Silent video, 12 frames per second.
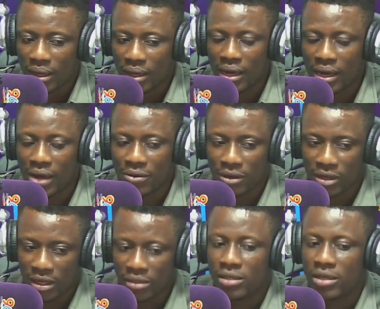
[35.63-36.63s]
And now the
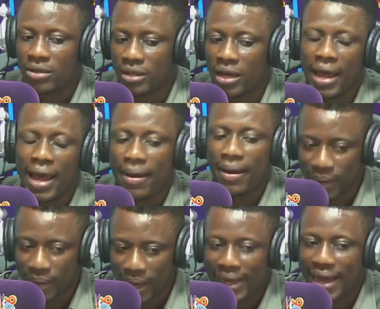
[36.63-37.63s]
details. I am
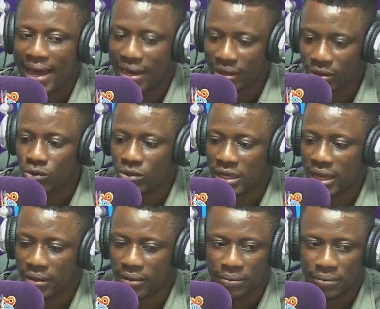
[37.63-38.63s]
Akan Usen.